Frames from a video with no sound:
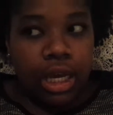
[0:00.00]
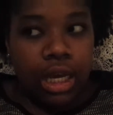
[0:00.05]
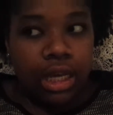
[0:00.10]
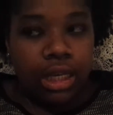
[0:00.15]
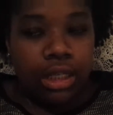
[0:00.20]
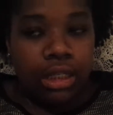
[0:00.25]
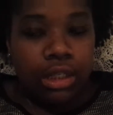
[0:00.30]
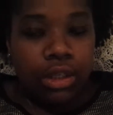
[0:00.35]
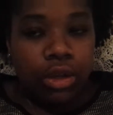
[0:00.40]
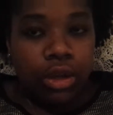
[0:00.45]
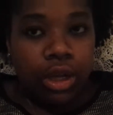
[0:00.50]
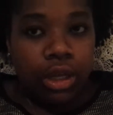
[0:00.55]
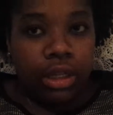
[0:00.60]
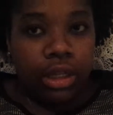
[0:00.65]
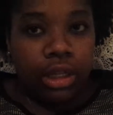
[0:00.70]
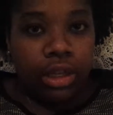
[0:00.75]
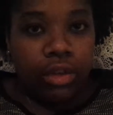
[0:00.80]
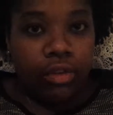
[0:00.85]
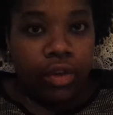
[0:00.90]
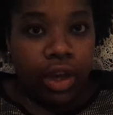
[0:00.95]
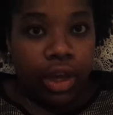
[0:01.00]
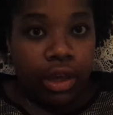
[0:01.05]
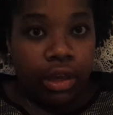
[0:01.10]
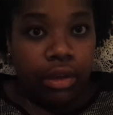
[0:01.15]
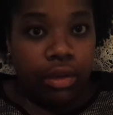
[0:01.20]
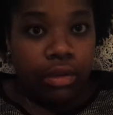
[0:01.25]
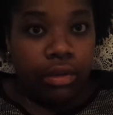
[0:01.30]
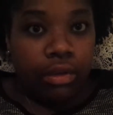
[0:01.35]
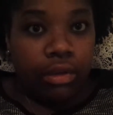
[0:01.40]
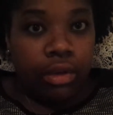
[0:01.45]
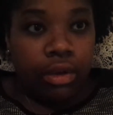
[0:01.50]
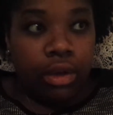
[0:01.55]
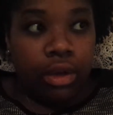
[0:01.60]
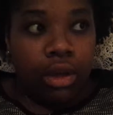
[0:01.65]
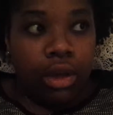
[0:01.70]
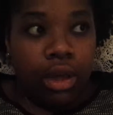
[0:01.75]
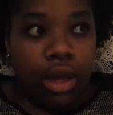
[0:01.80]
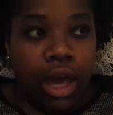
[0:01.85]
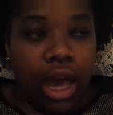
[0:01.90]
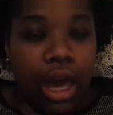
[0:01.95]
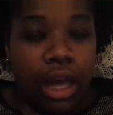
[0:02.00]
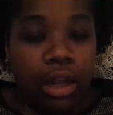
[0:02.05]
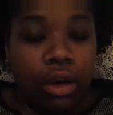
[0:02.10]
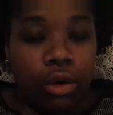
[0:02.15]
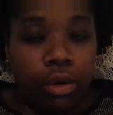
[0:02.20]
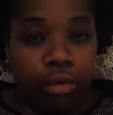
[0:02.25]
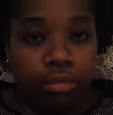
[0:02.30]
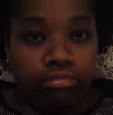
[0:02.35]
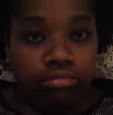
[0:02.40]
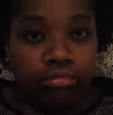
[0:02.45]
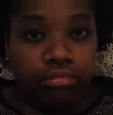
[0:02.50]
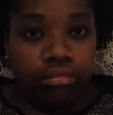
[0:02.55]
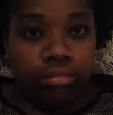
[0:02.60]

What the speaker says: is not living at home,